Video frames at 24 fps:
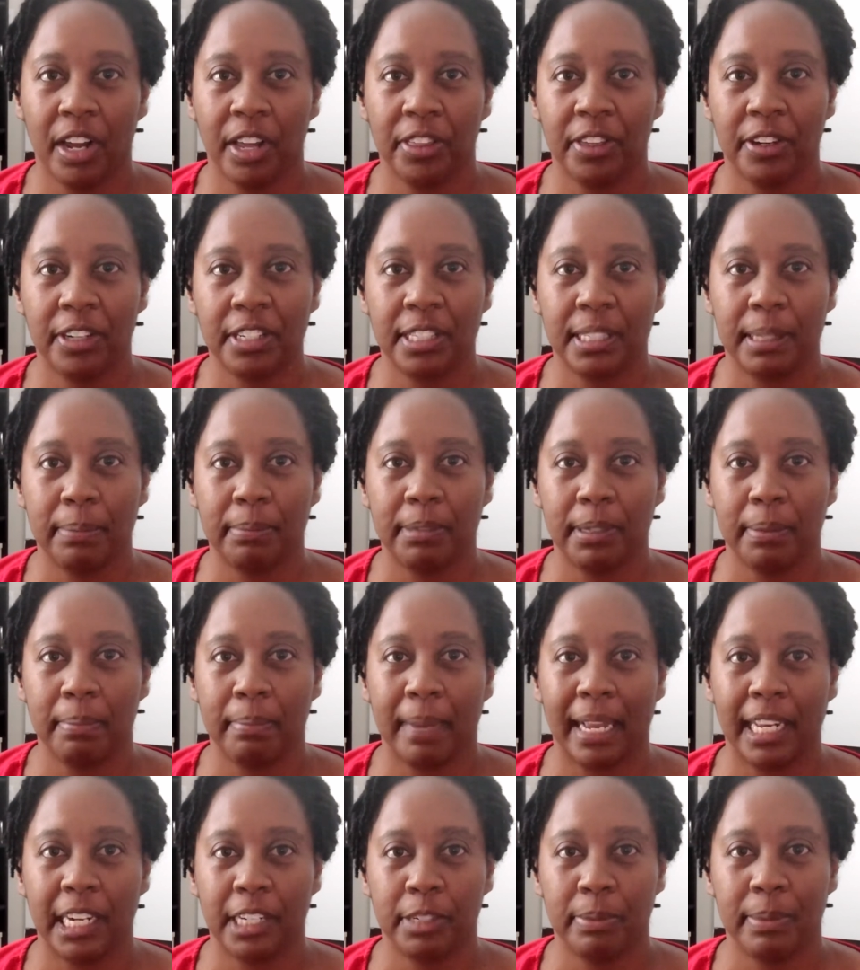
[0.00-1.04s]
other symptom
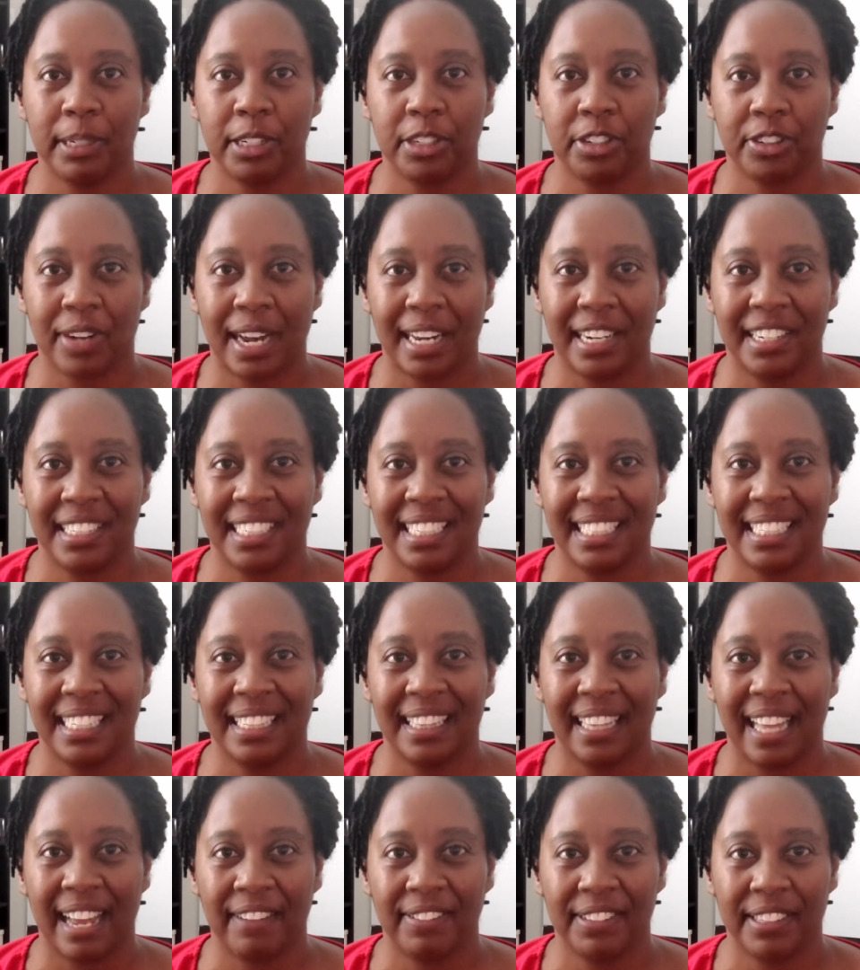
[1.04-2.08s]
management strategies and
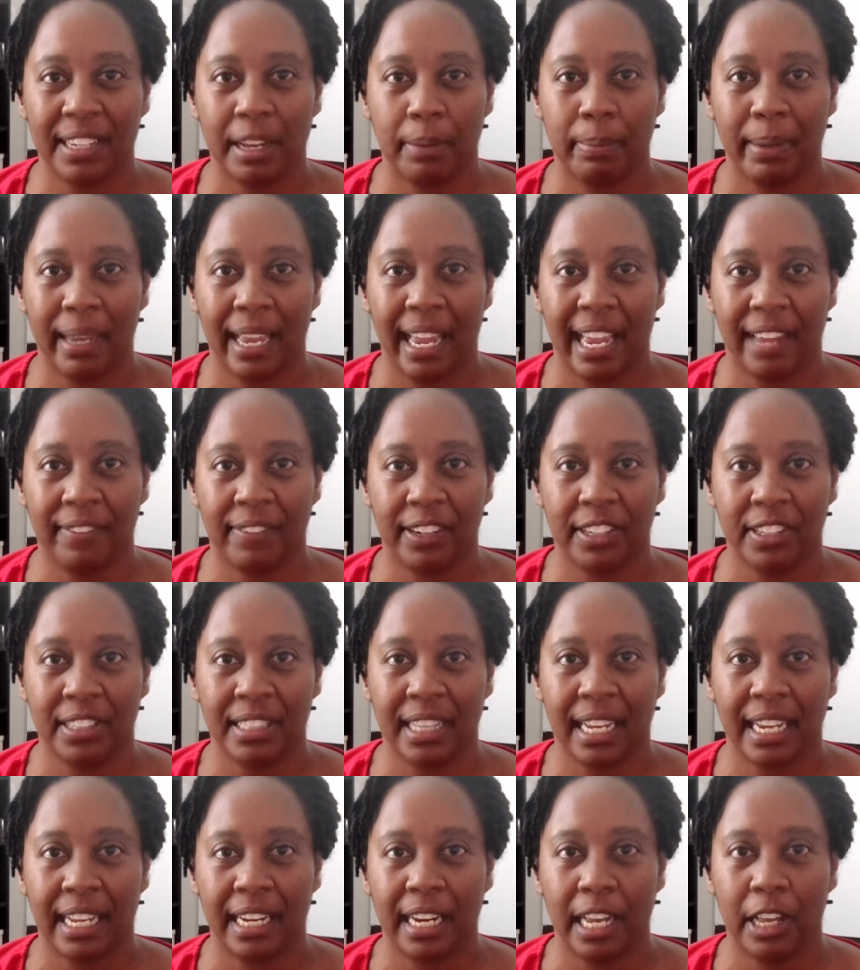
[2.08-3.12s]
lifestyle behaviors
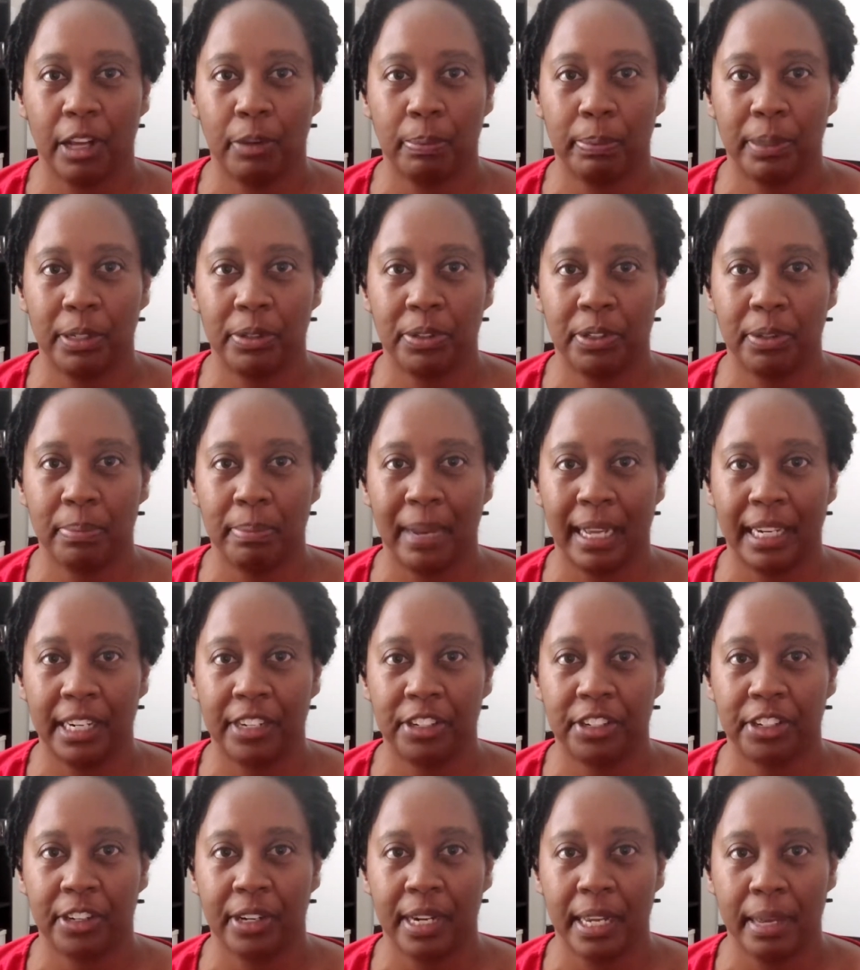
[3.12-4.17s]
that can help you to
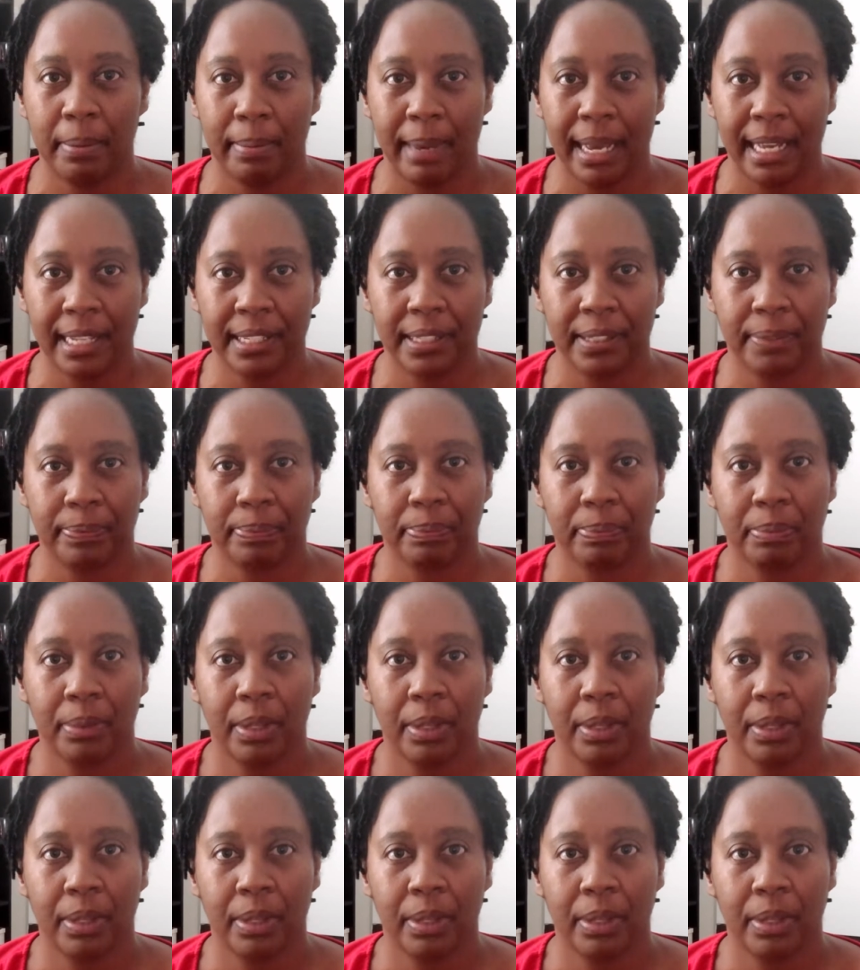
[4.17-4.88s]
manage your MS.